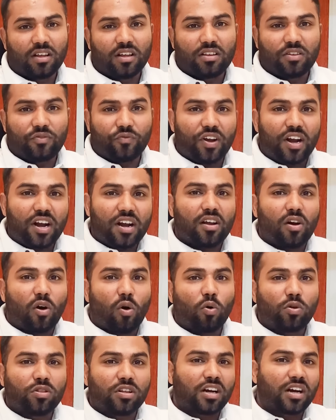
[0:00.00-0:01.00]
where
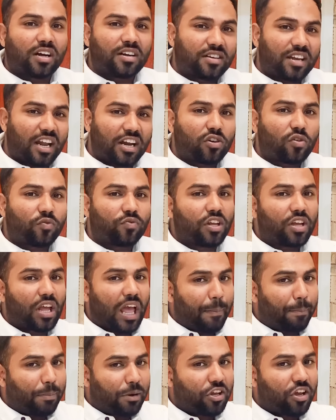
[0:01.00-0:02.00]
all the content of the
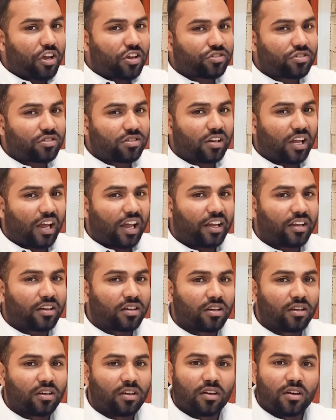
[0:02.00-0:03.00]
application, like
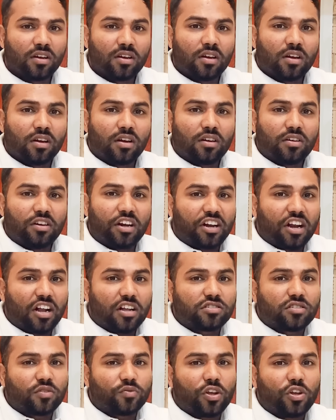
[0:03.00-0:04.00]
details
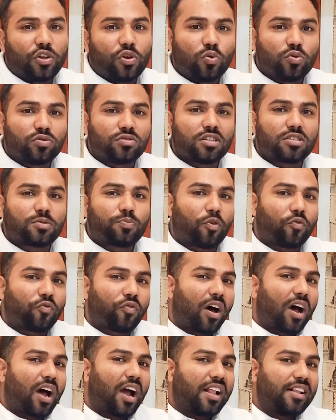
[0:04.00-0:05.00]
of the user's
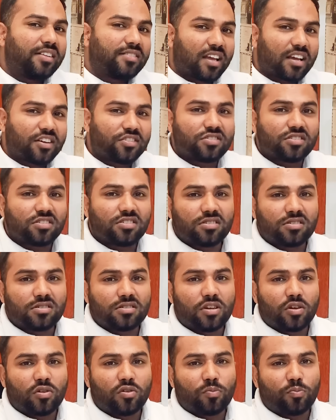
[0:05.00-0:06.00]
profile, sections,
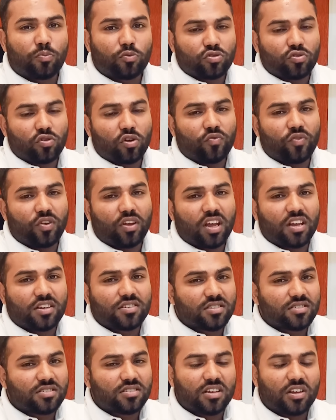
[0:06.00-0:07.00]
push
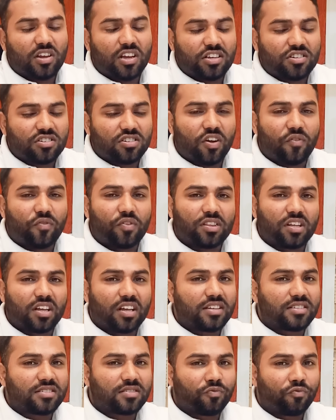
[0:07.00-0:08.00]
notifications, each and everything
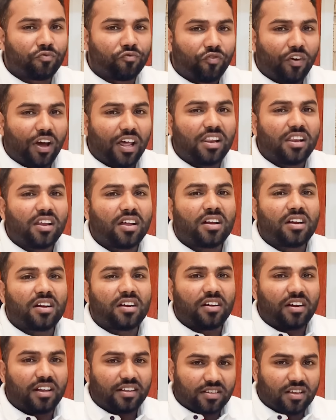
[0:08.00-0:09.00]
is well
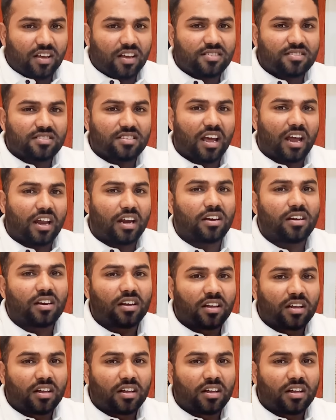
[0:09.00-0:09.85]
discussed and